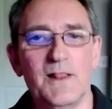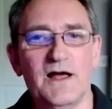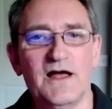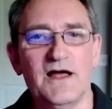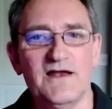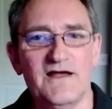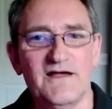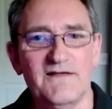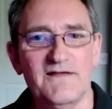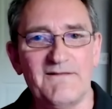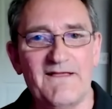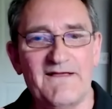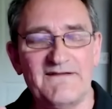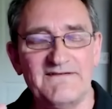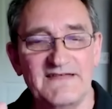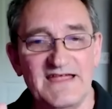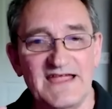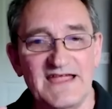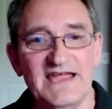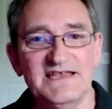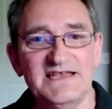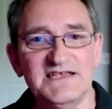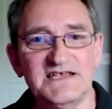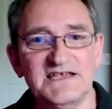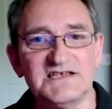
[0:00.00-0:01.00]
And
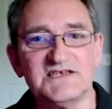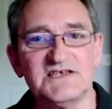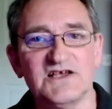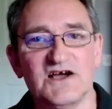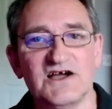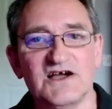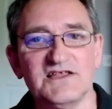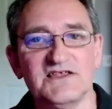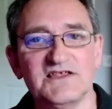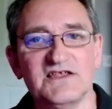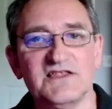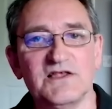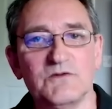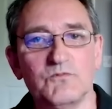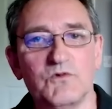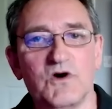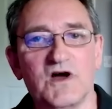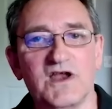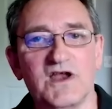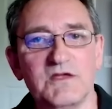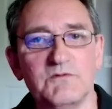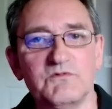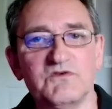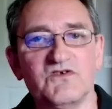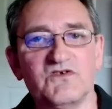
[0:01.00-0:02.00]
he decided that
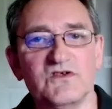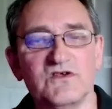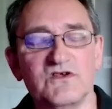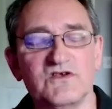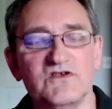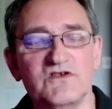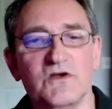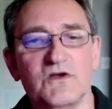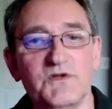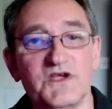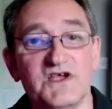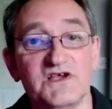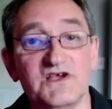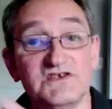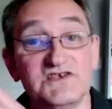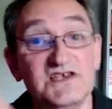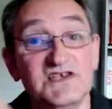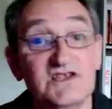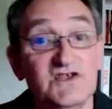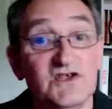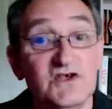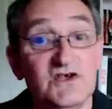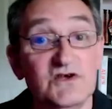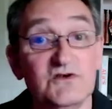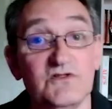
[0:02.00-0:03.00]
what he was going to do, because he
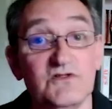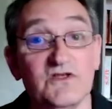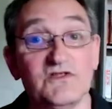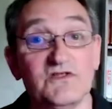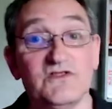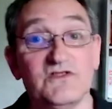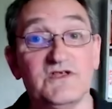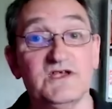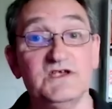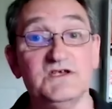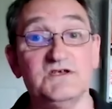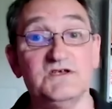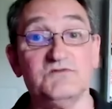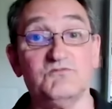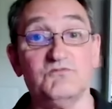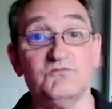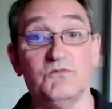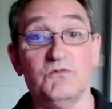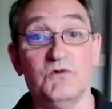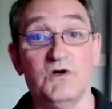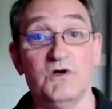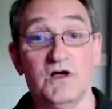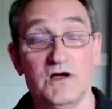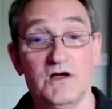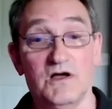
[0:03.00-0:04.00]
knew that these
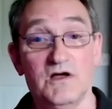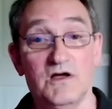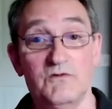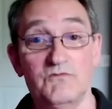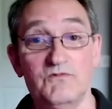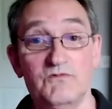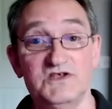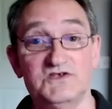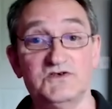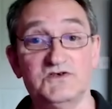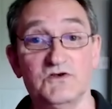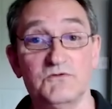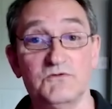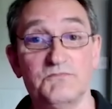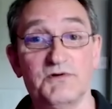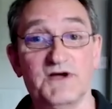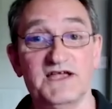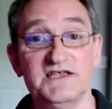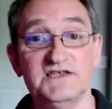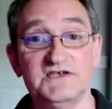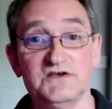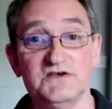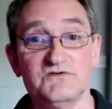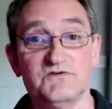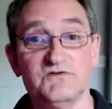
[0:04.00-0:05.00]
original
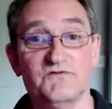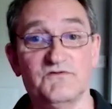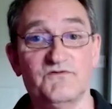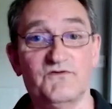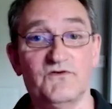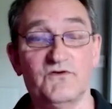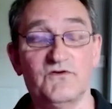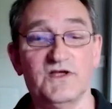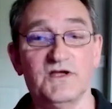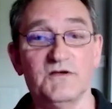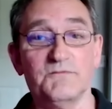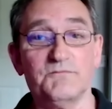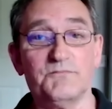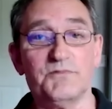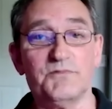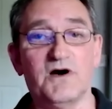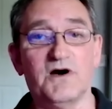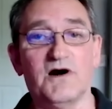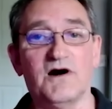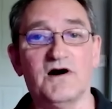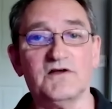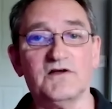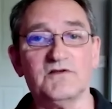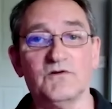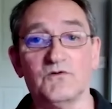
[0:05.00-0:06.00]
paintings were falling
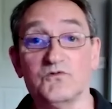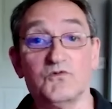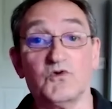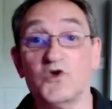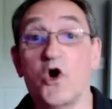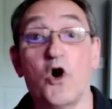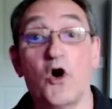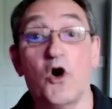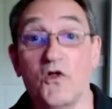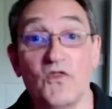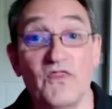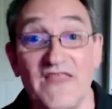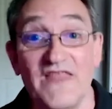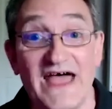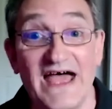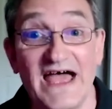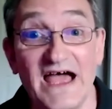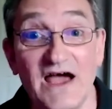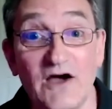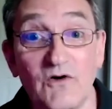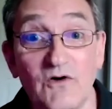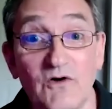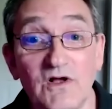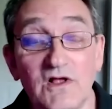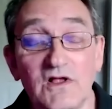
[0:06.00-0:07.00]
apart or gone
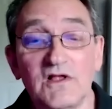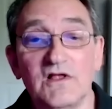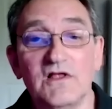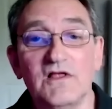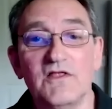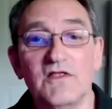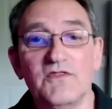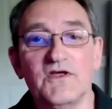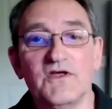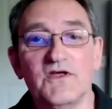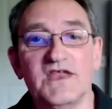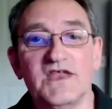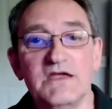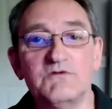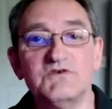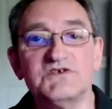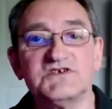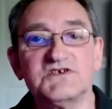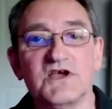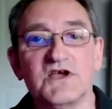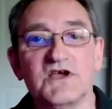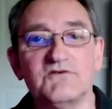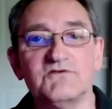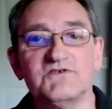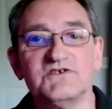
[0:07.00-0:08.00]
now, that he was
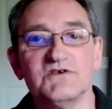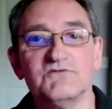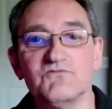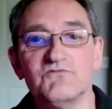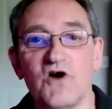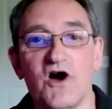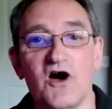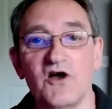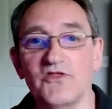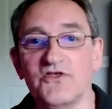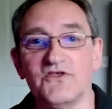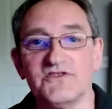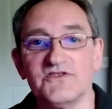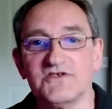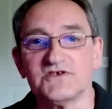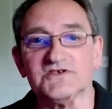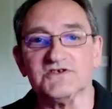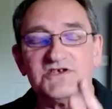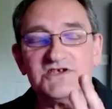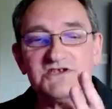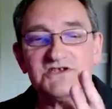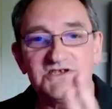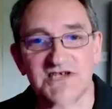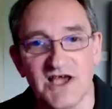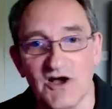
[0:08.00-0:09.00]
going to, rather than
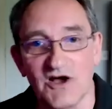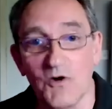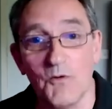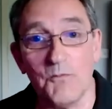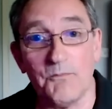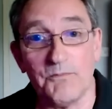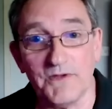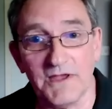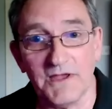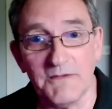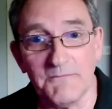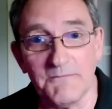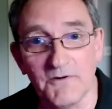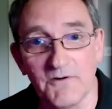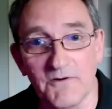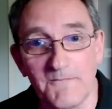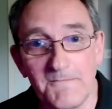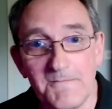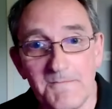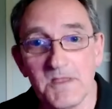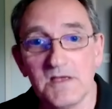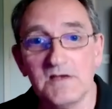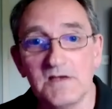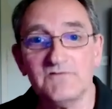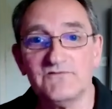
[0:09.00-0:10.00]
just tell people
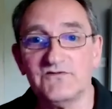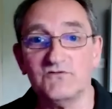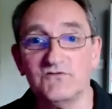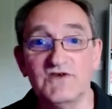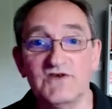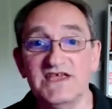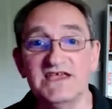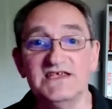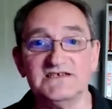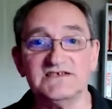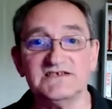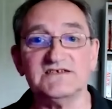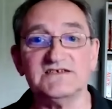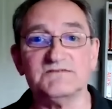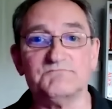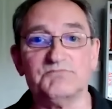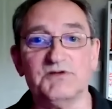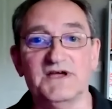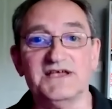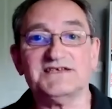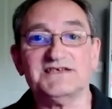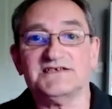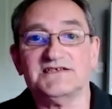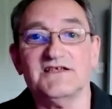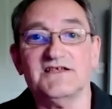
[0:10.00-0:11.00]
for reasons
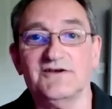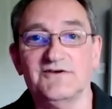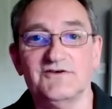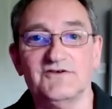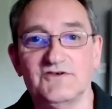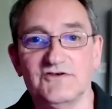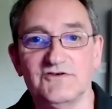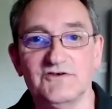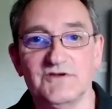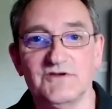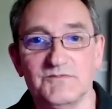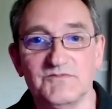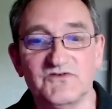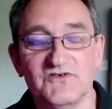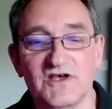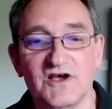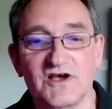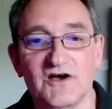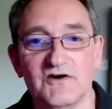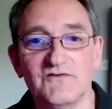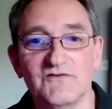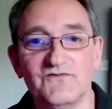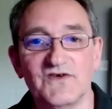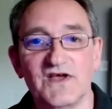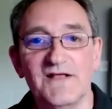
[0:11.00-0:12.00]
best known to
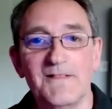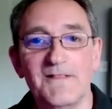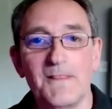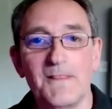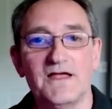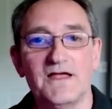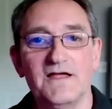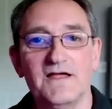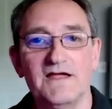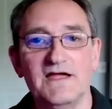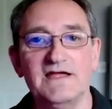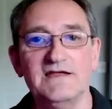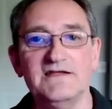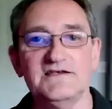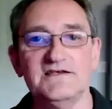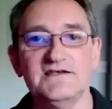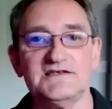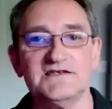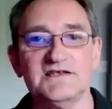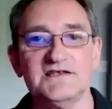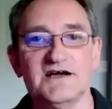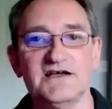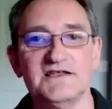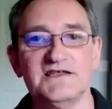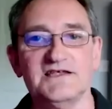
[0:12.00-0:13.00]
himself, he
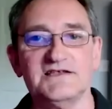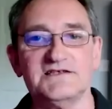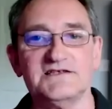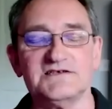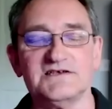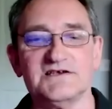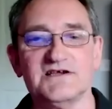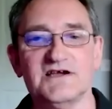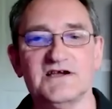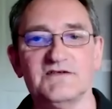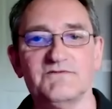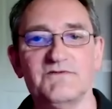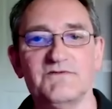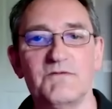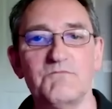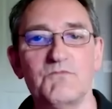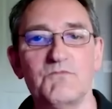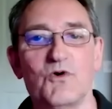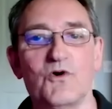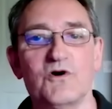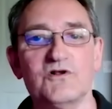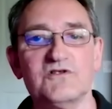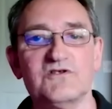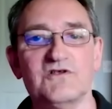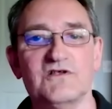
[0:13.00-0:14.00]
decided to kind of
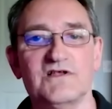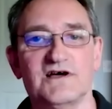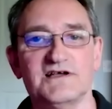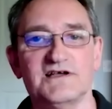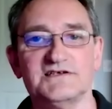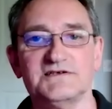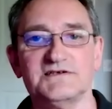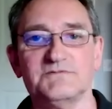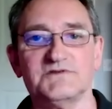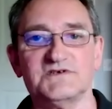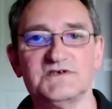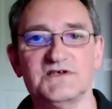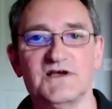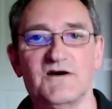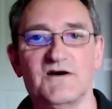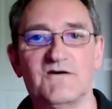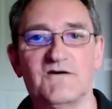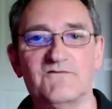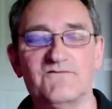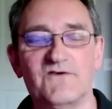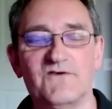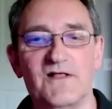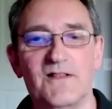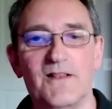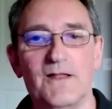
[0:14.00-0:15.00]
immortalize
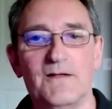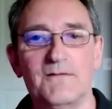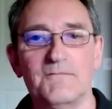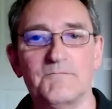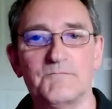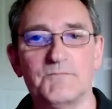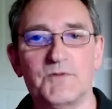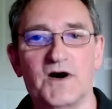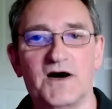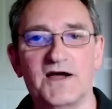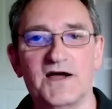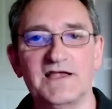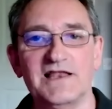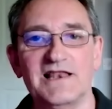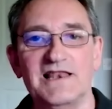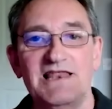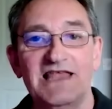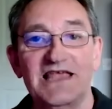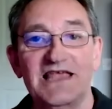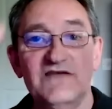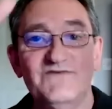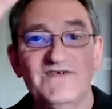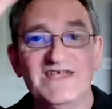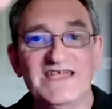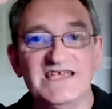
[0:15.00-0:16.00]
himself by
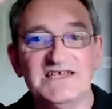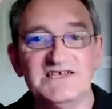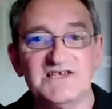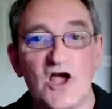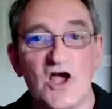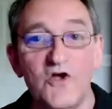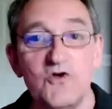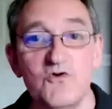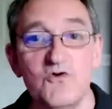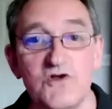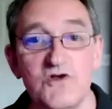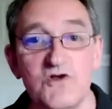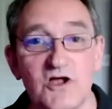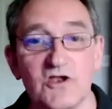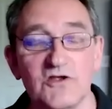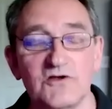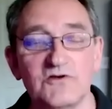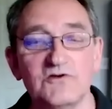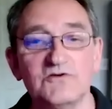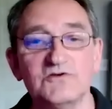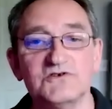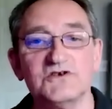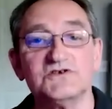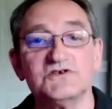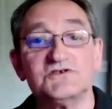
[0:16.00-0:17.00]
leaving his own
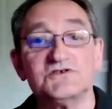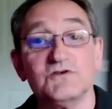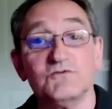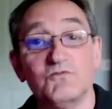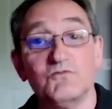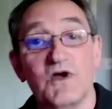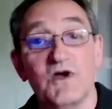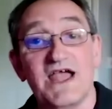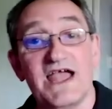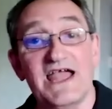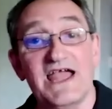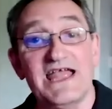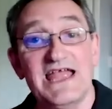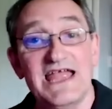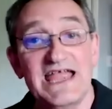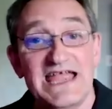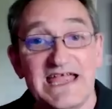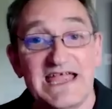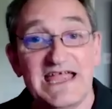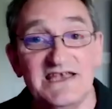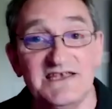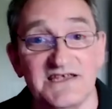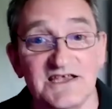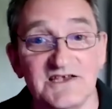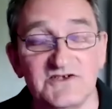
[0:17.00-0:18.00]
clues as to where
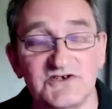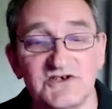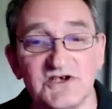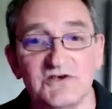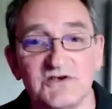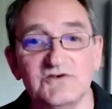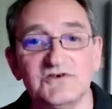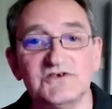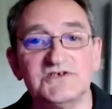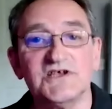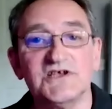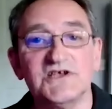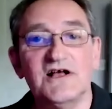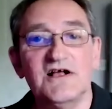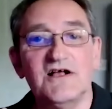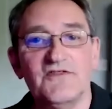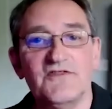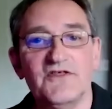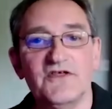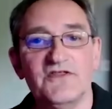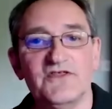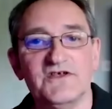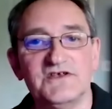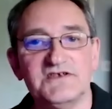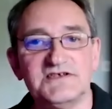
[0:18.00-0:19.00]
he deduced
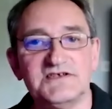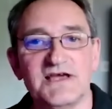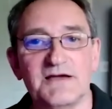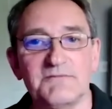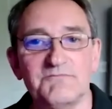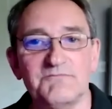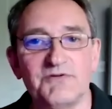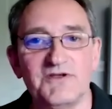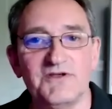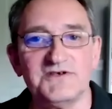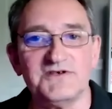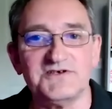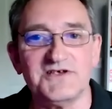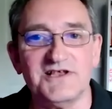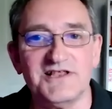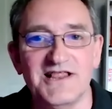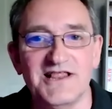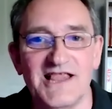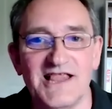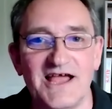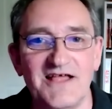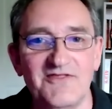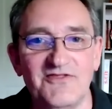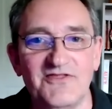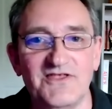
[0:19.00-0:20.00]
that the Templars had
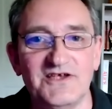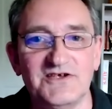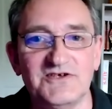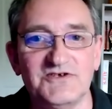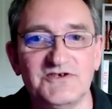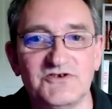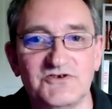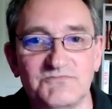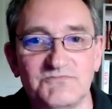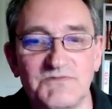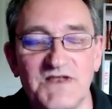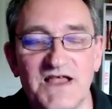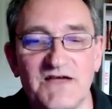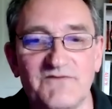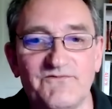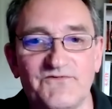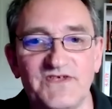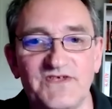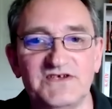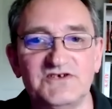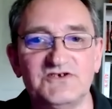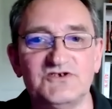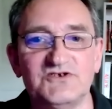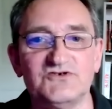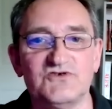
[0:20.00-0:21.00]
left
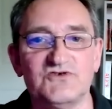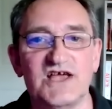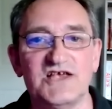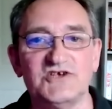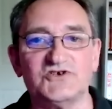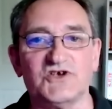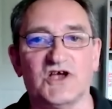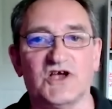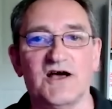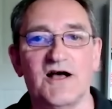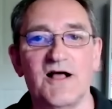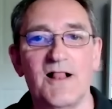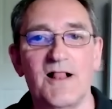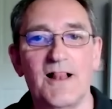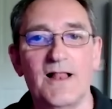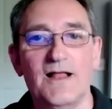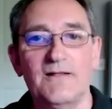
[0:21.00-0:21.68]
this treasure.